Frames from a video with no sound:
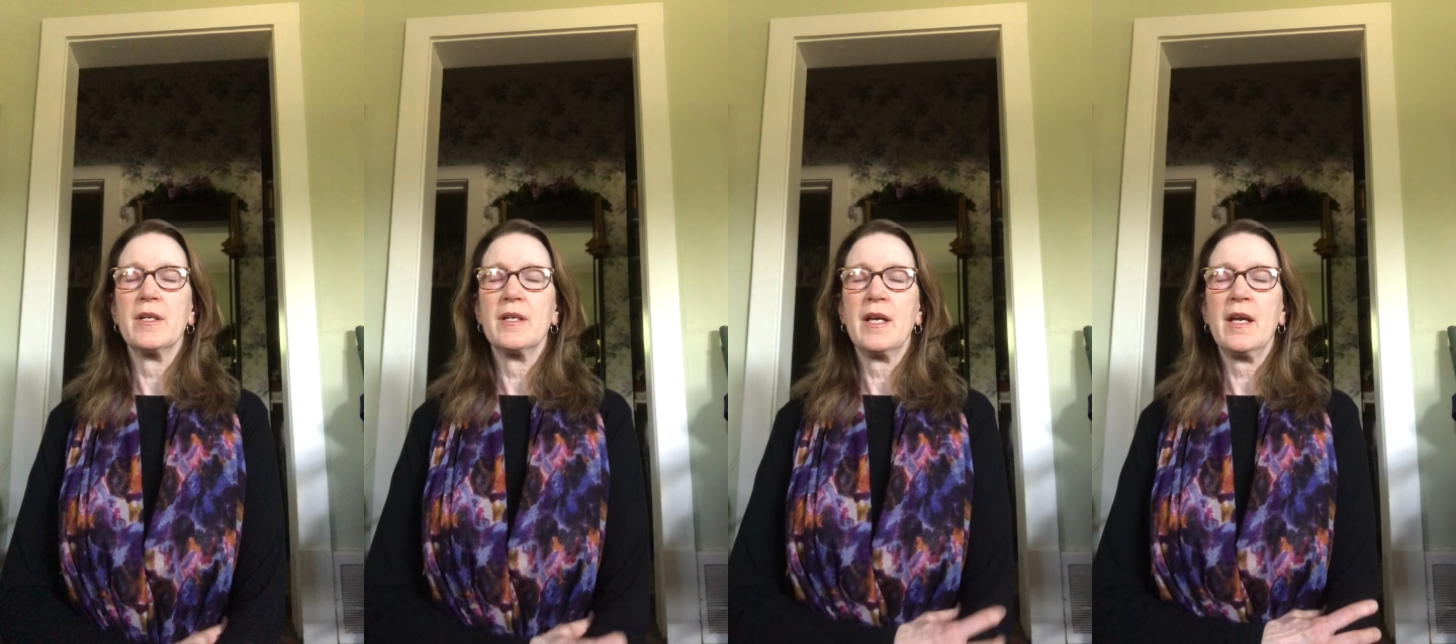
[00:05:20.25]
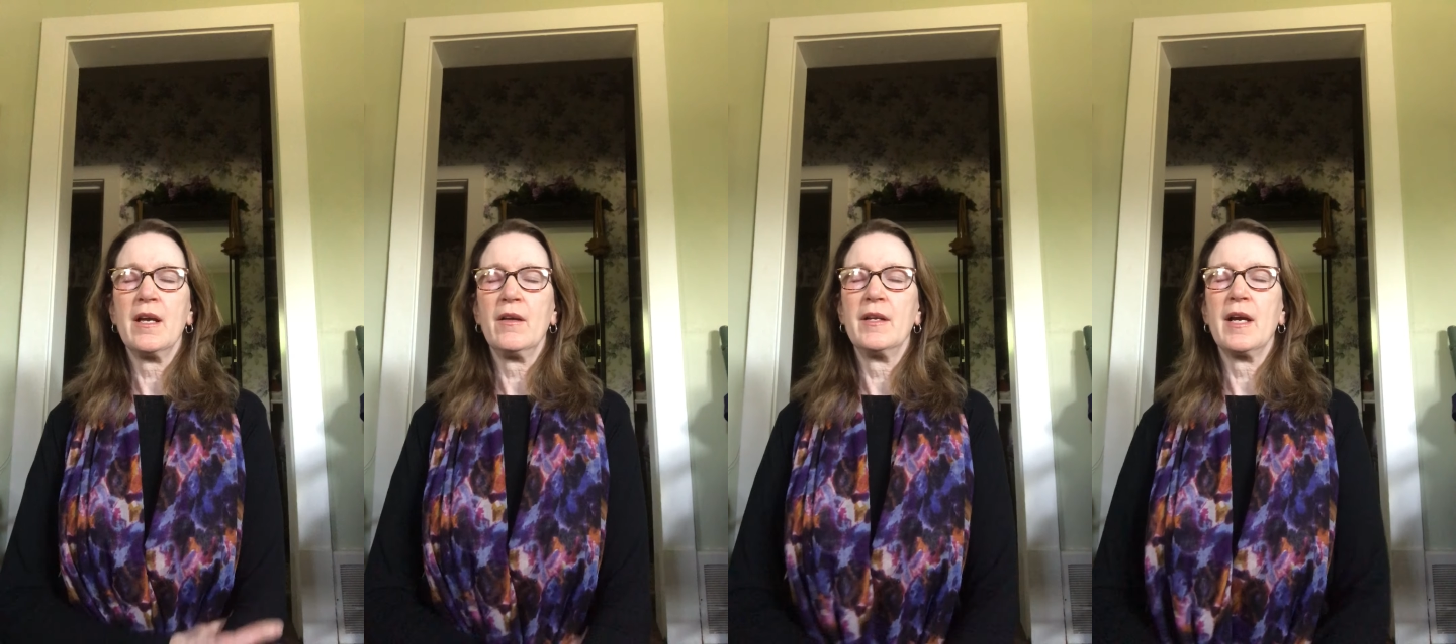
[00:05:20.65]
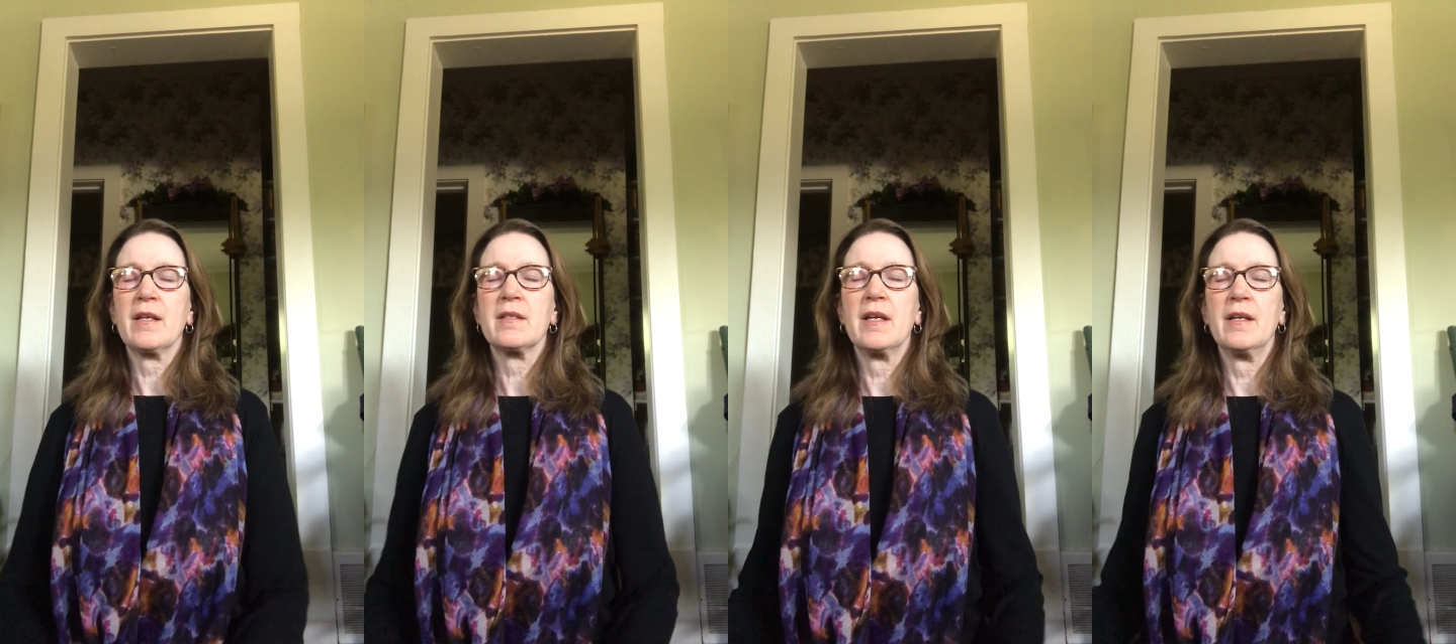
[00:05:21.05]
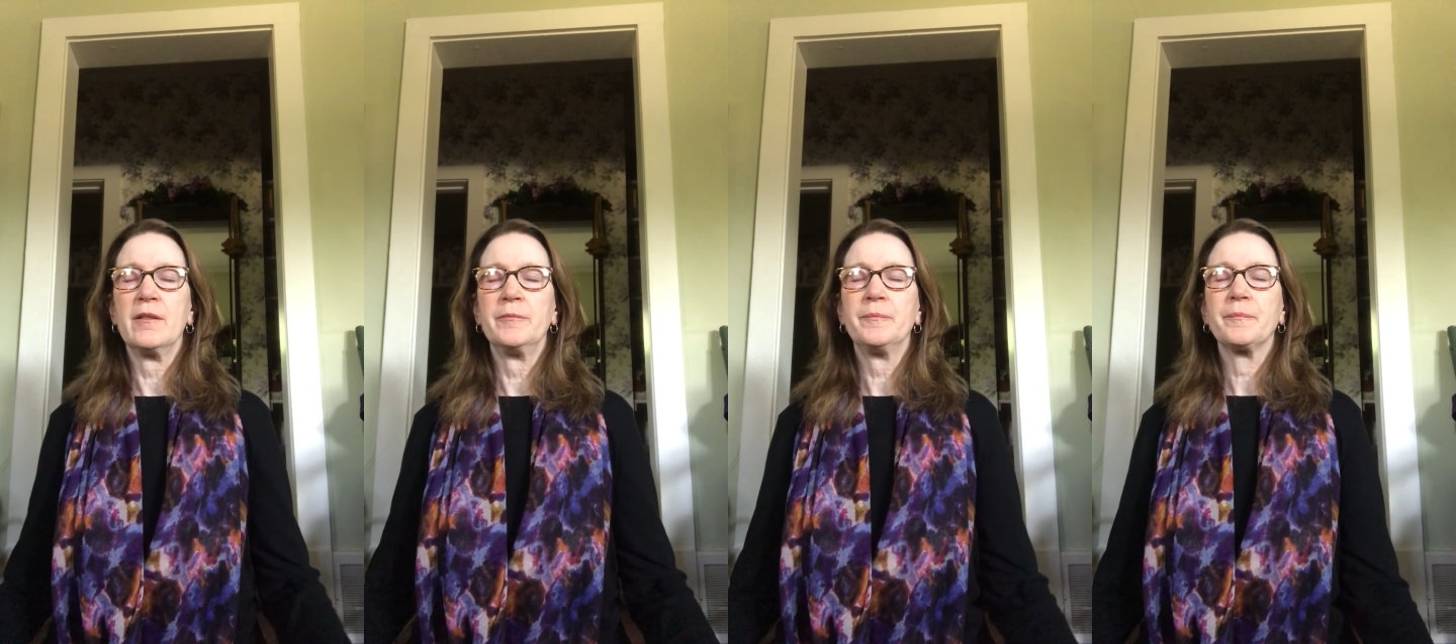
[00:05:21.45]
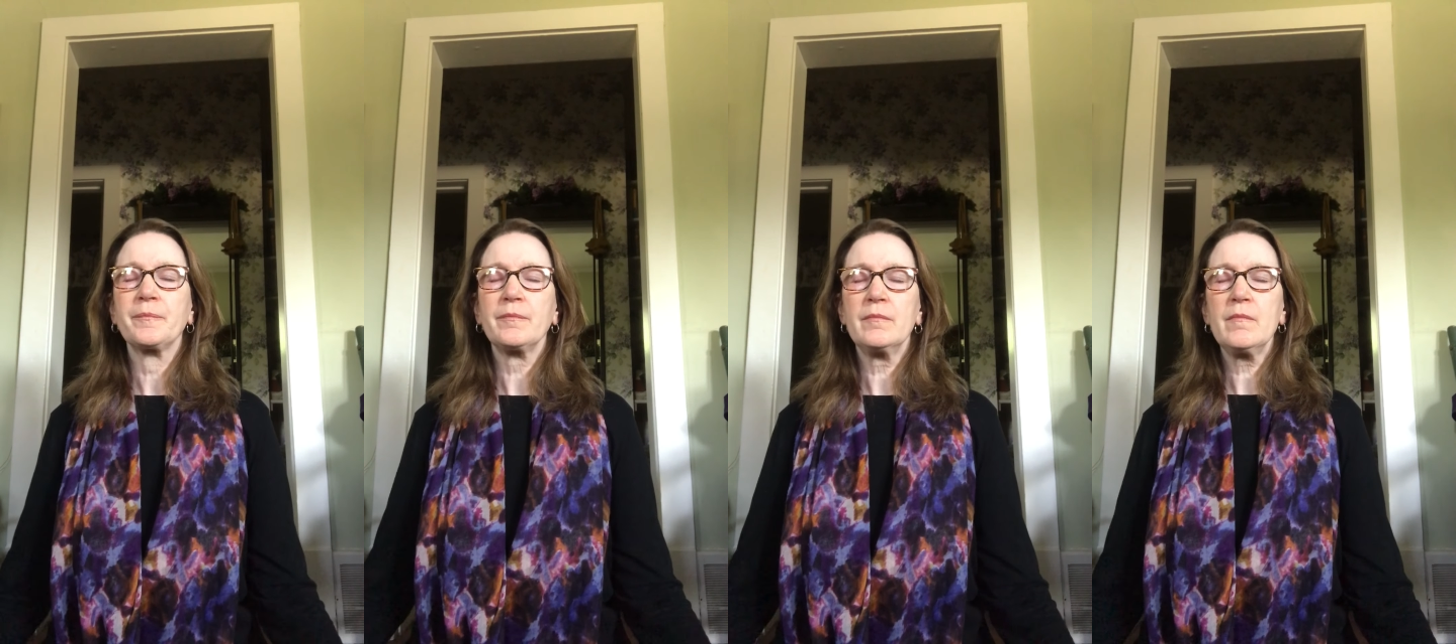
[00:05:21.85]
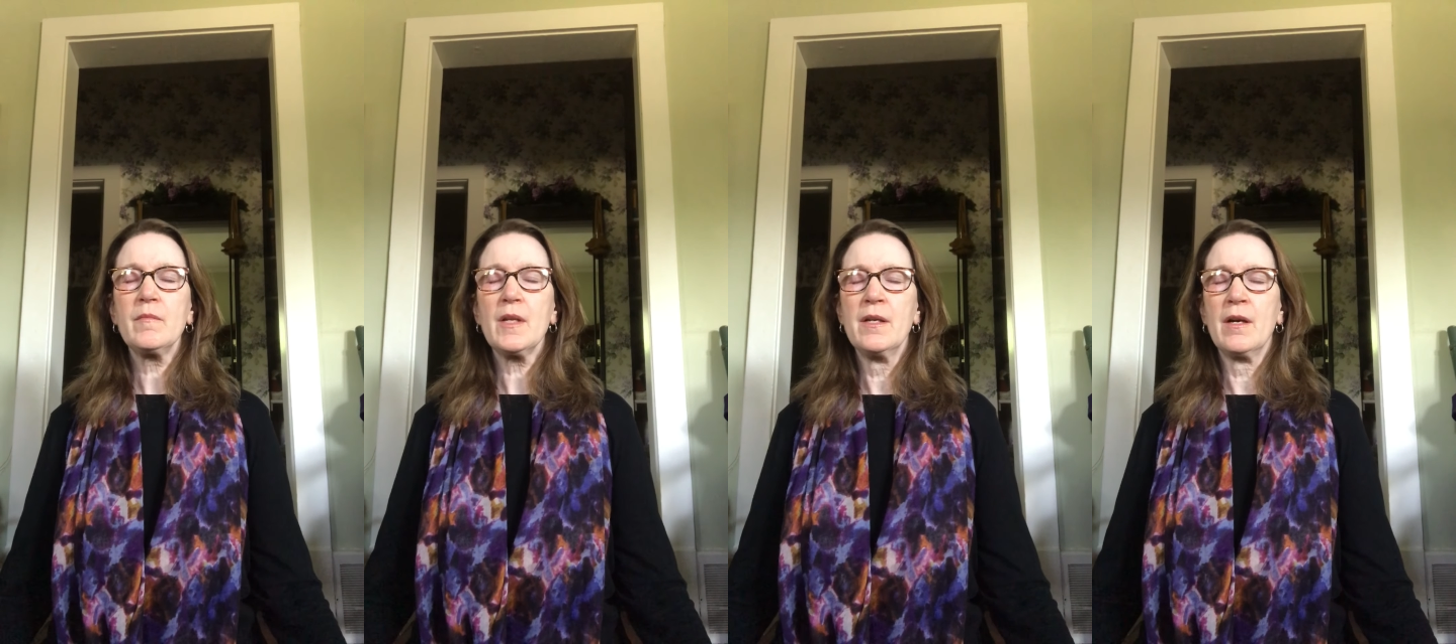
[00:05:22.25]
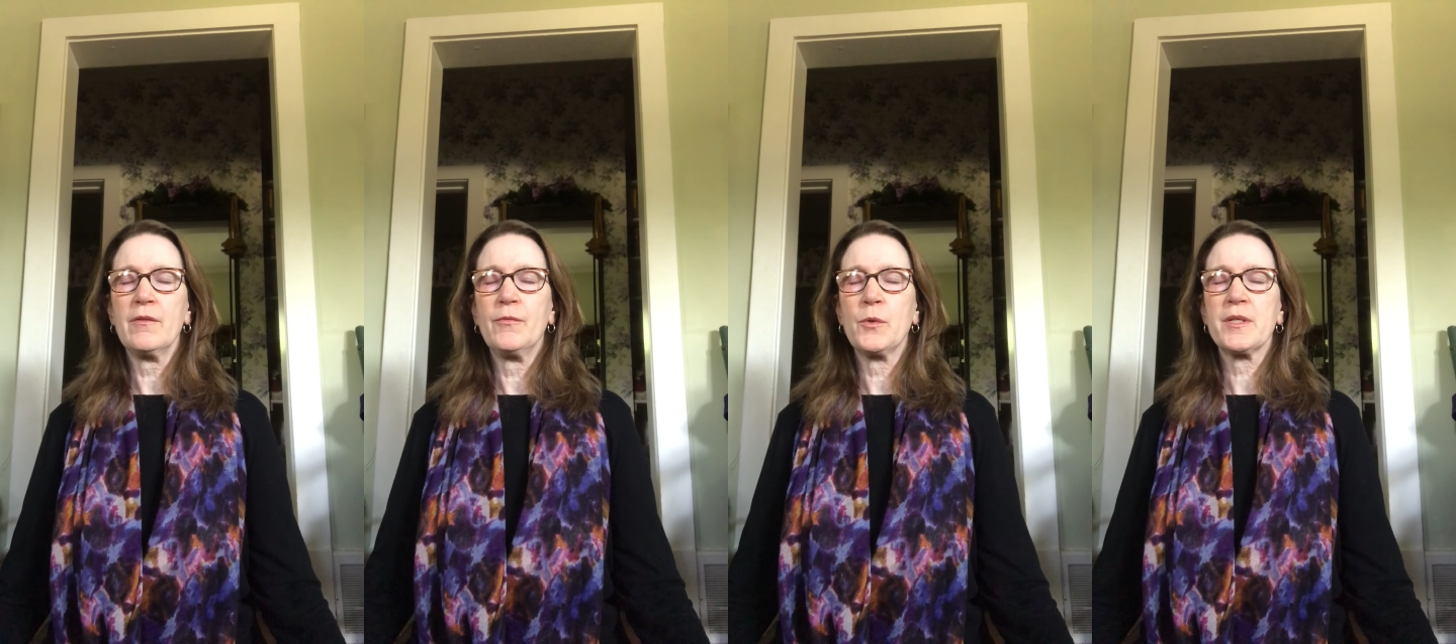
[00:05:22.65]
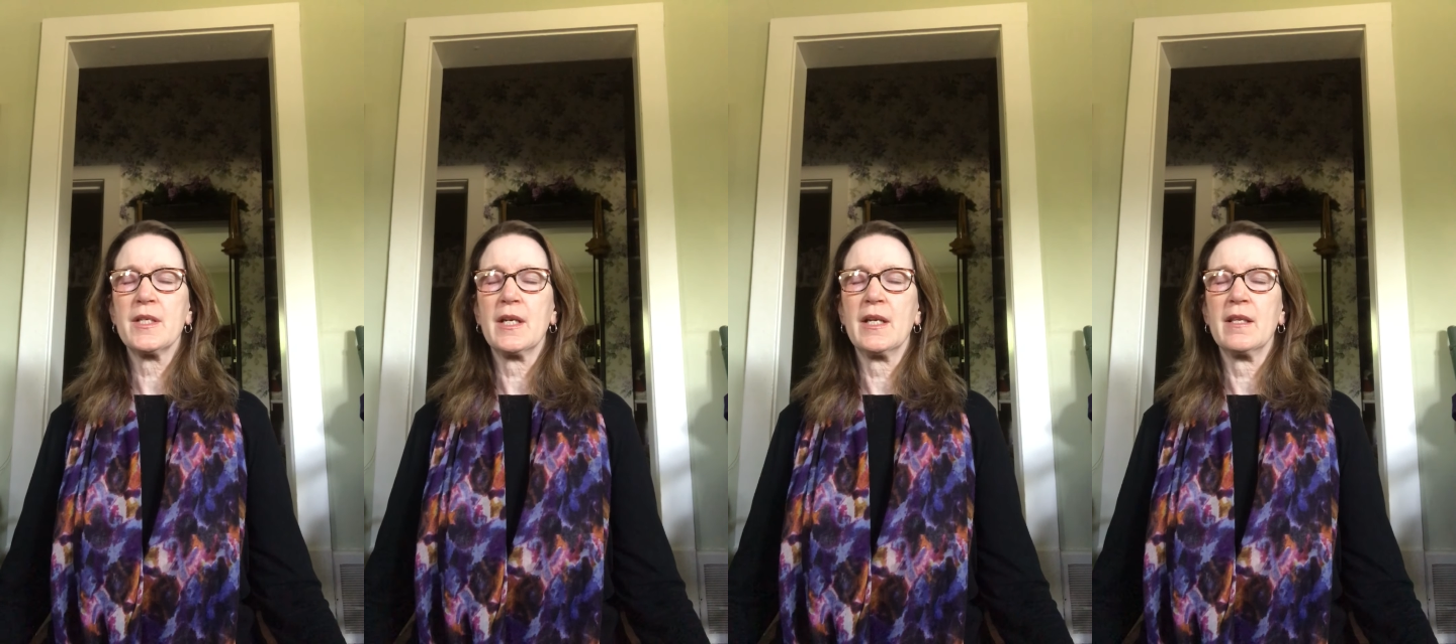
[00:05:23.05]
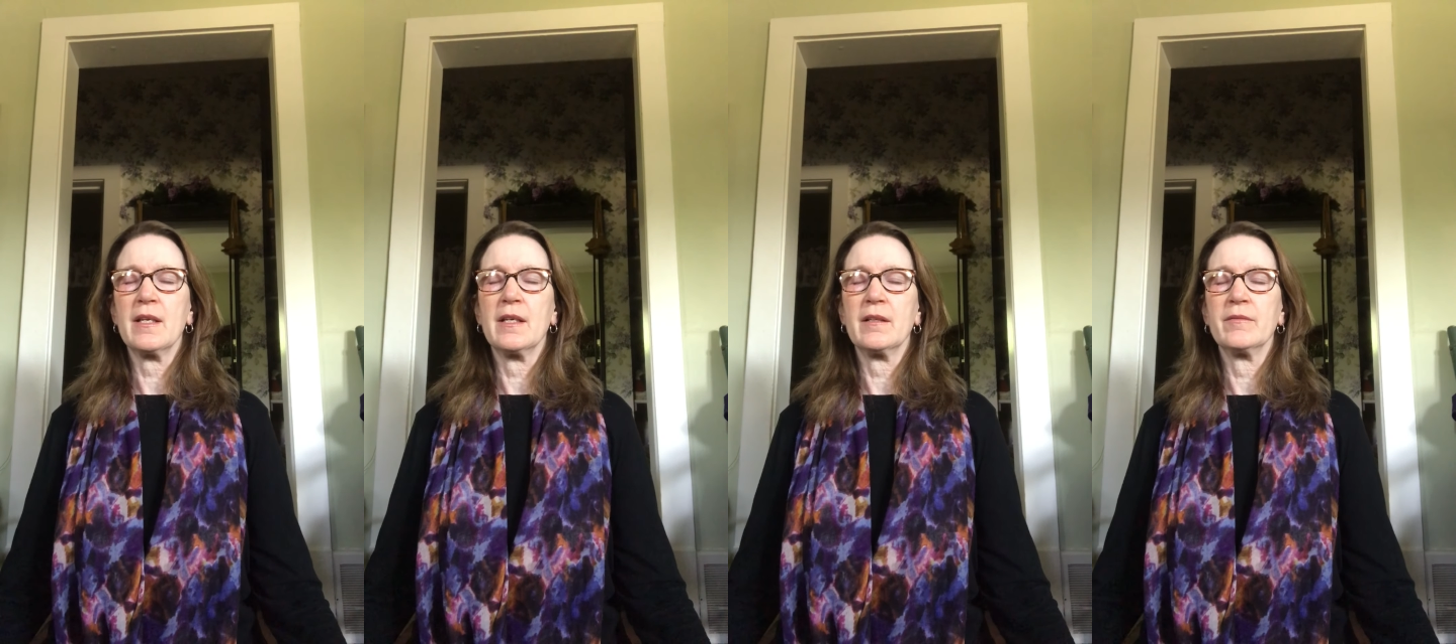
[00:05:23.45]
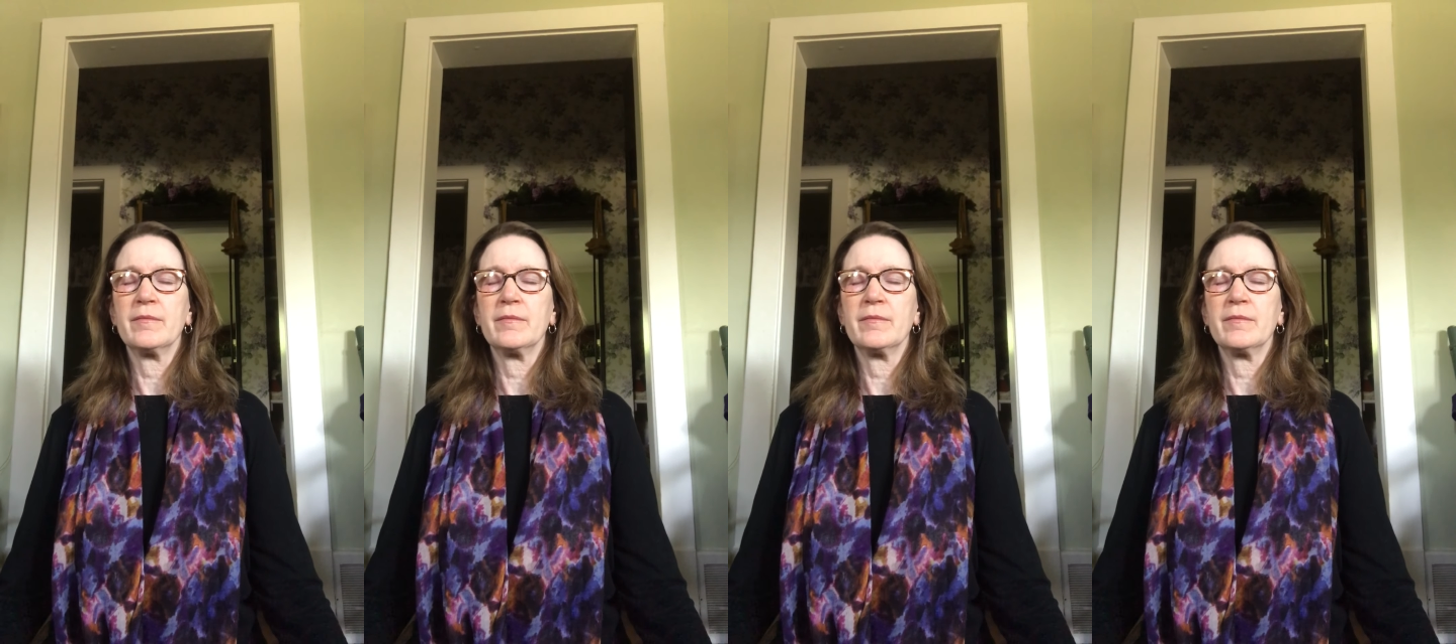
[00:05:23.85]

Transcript: inhale and exhale, not forcing anything.